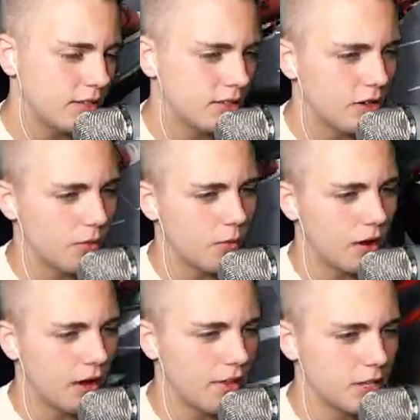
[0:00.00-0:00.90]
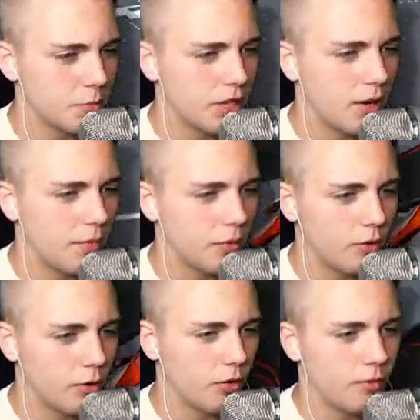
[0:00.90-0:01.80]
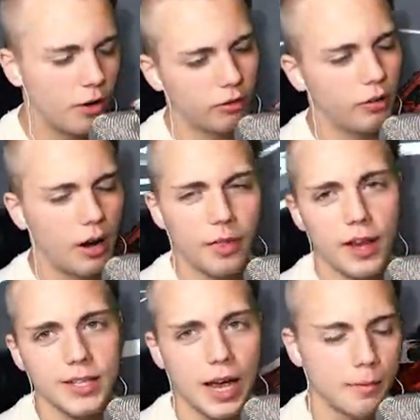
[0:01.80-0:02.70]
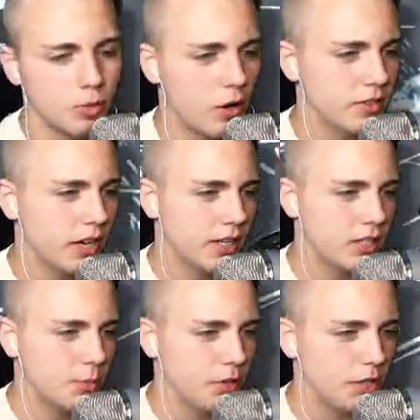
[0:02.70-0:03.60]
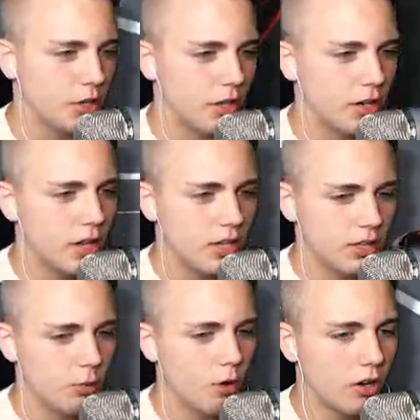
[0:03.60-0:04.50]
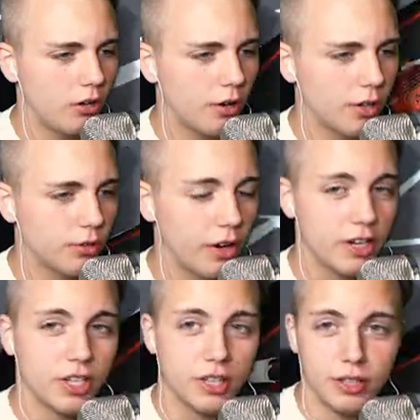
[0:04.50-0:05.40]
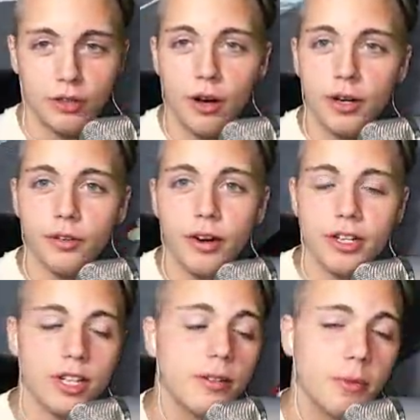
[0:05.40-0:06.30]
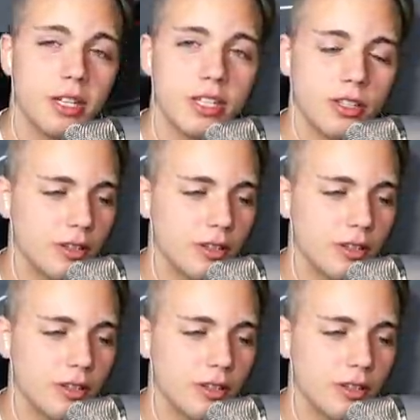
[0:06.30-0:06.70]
So I think it's pretty helpful. Or around that time. 12 seconds is pretty good. You want a longer duration, because the longer duration, it means